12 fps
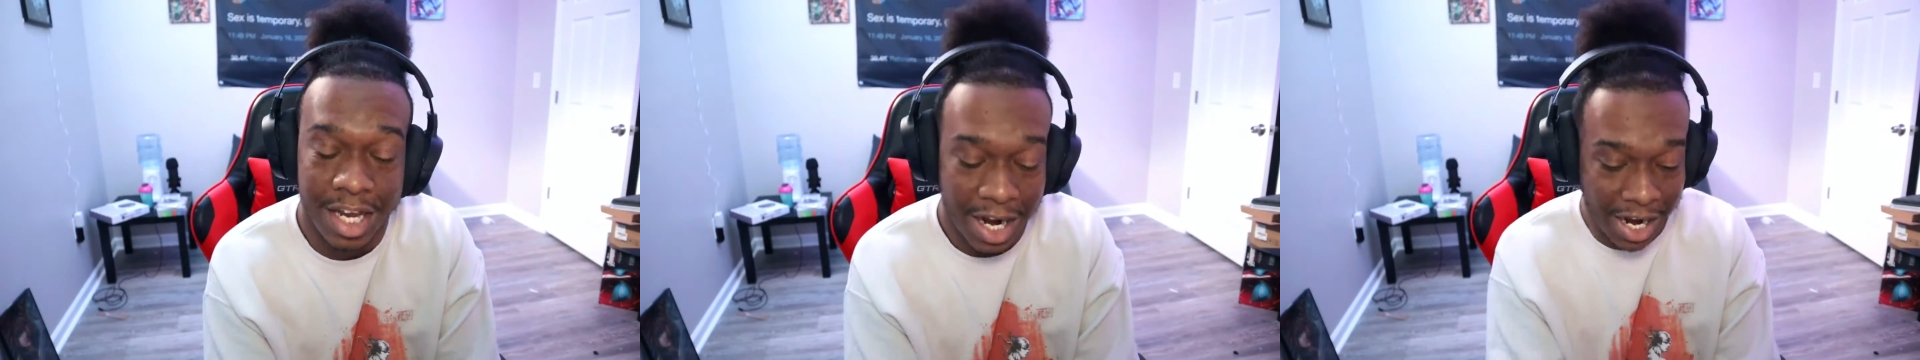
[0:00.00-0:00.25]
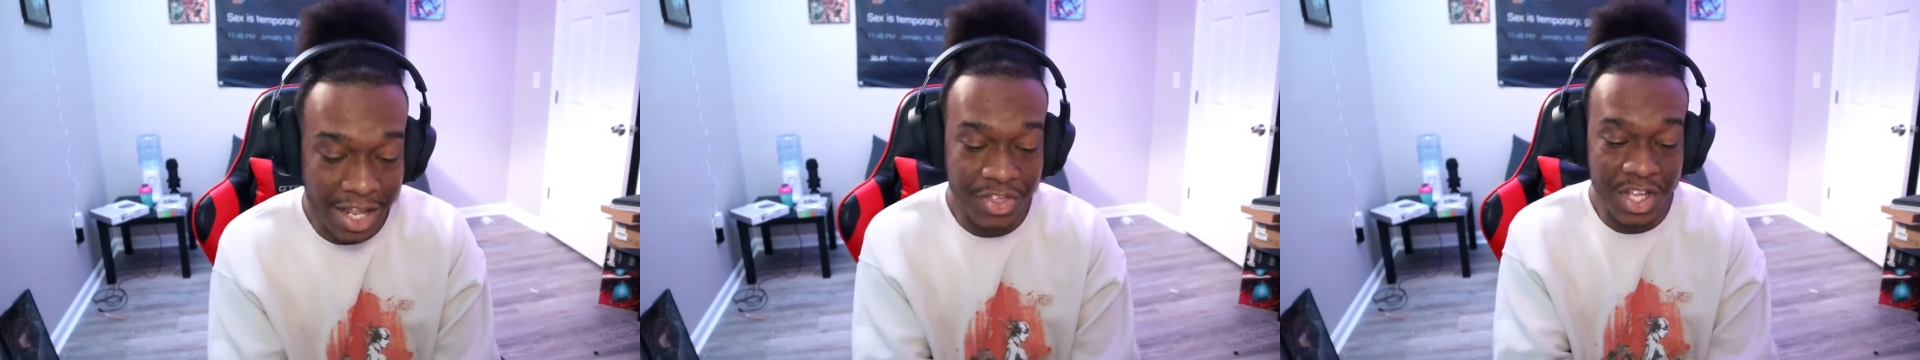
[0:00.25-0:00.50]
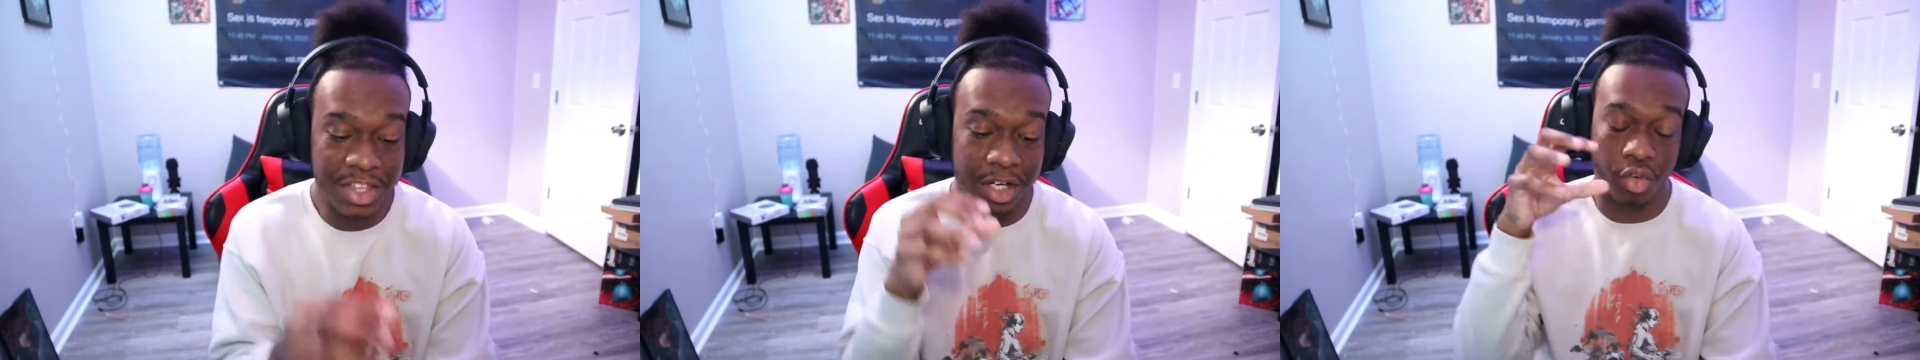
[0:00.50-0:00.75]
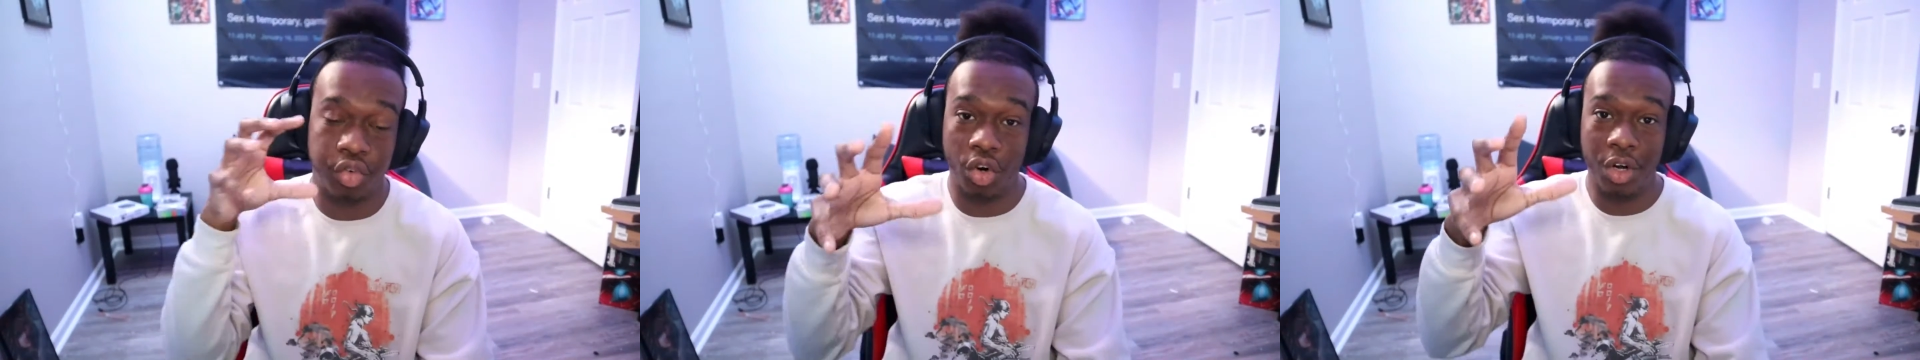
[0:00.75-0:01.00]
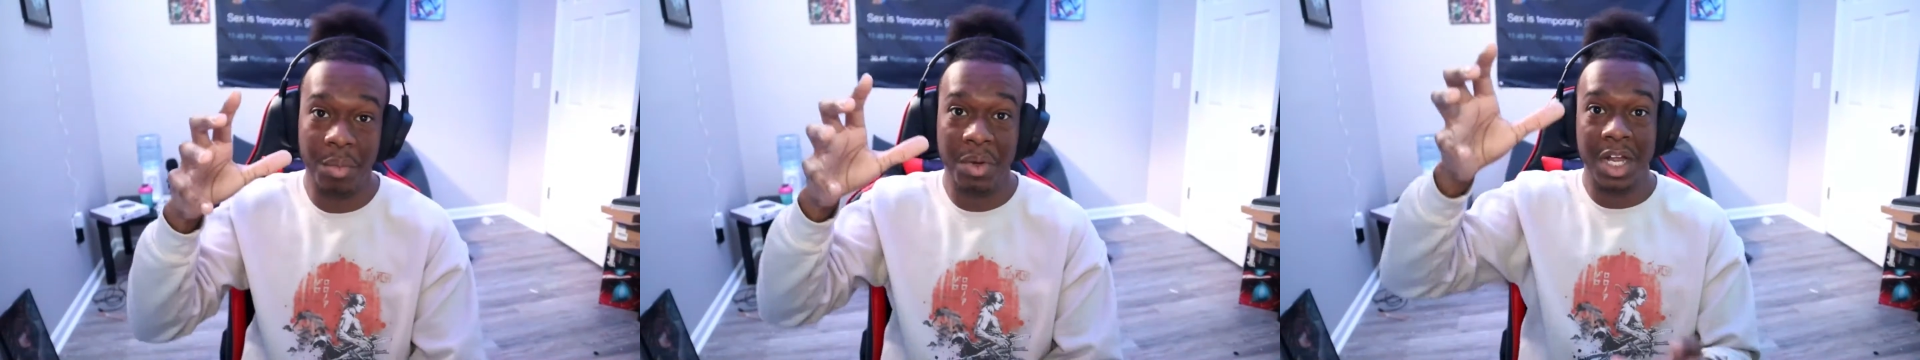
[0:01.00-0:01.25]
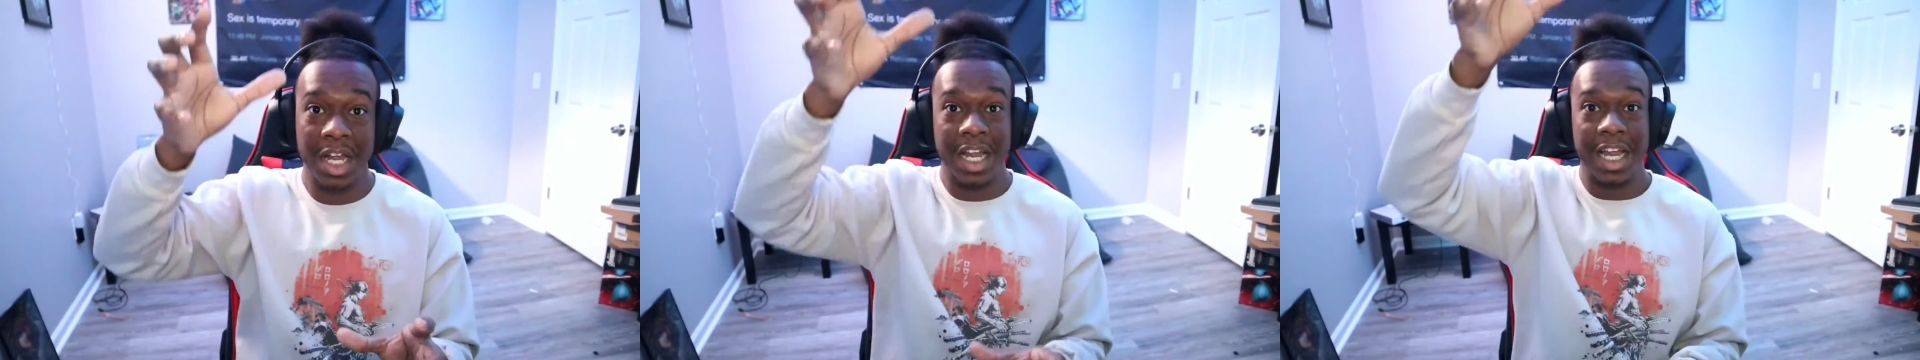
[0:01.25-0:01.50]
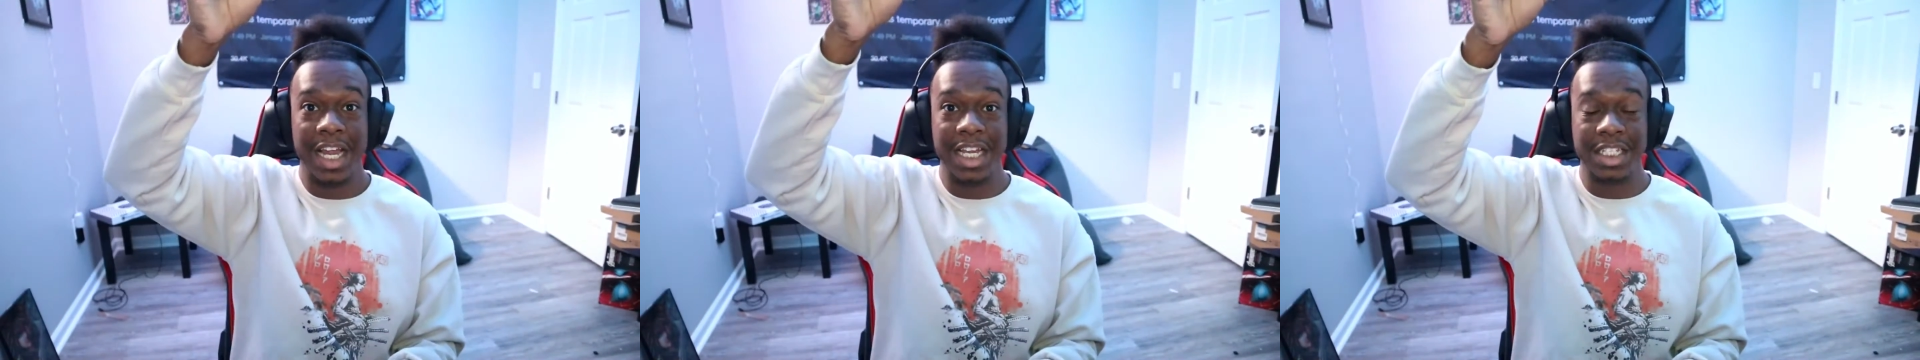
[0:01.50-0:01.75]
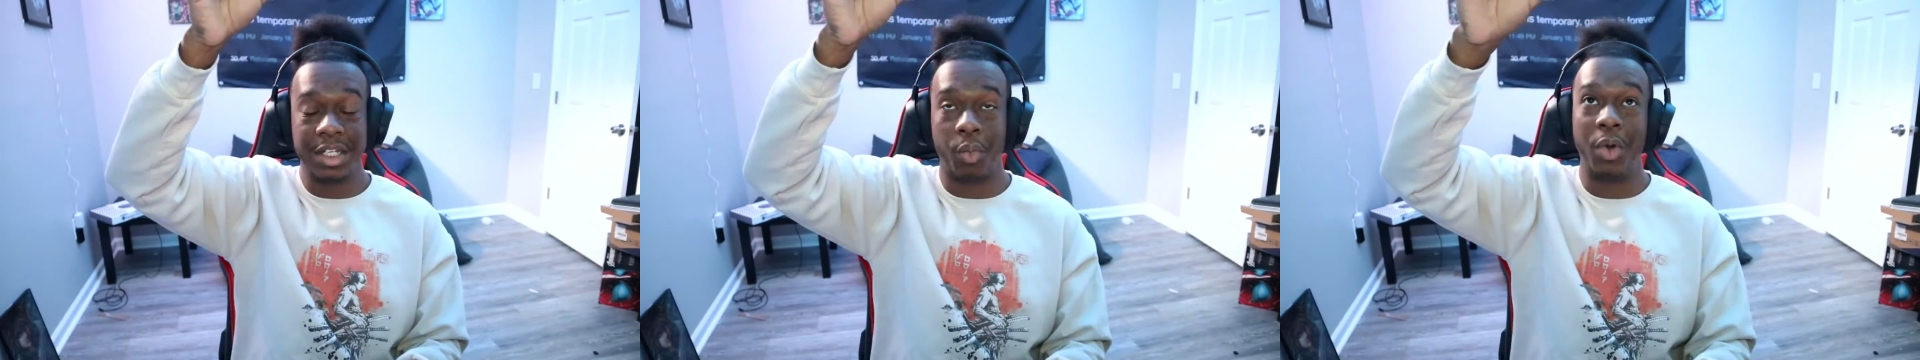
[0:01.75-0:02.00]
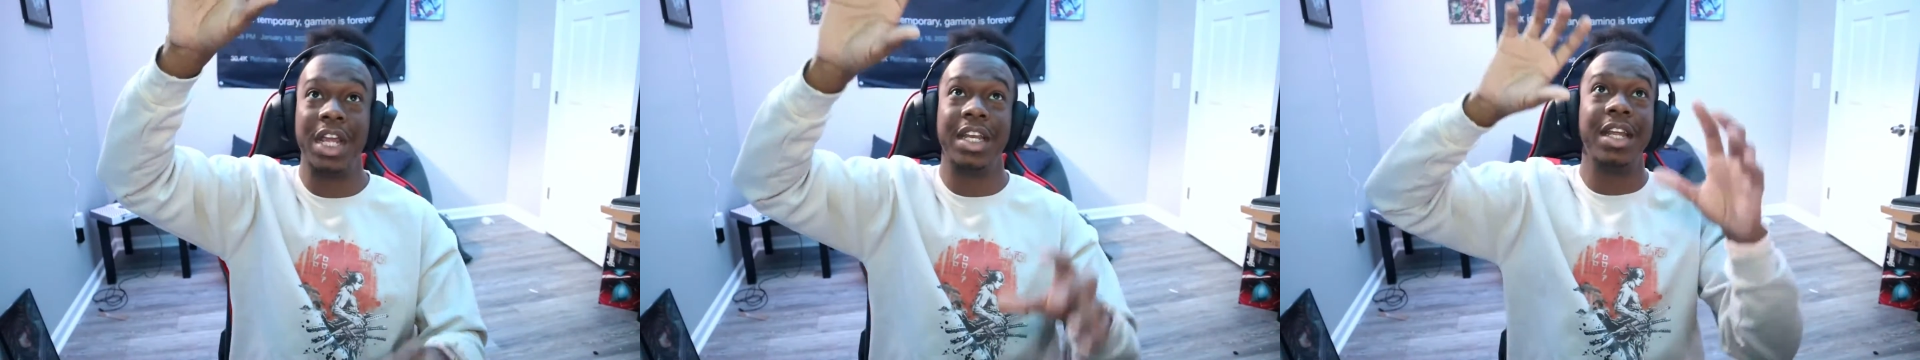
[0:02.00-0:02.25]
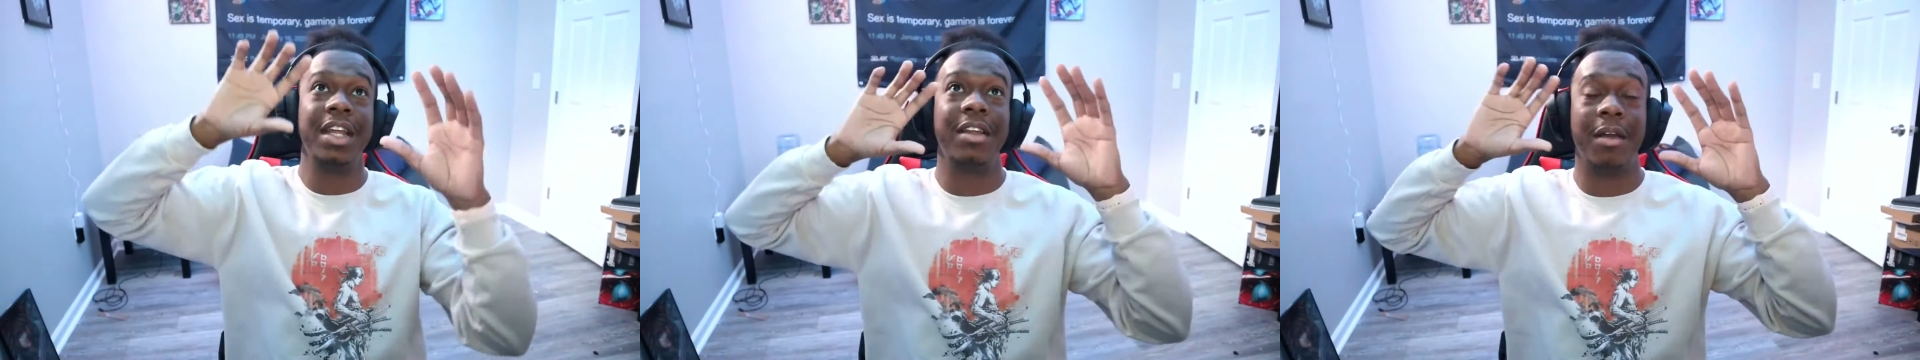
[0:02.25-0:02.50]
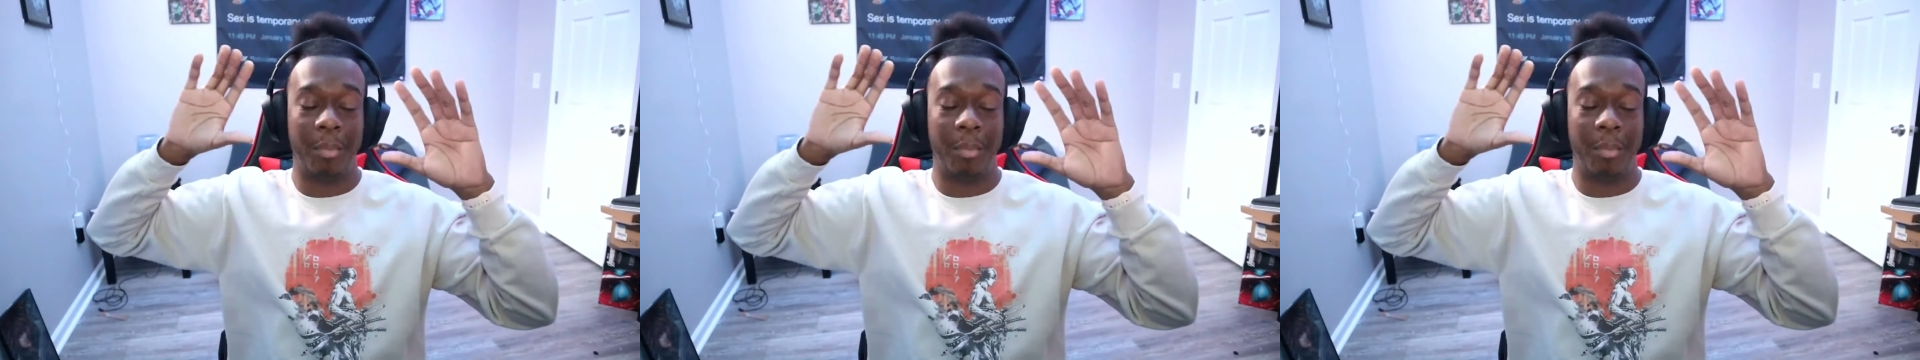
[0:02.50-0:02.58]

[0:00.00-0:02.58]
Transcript: I think that Krum is an awakening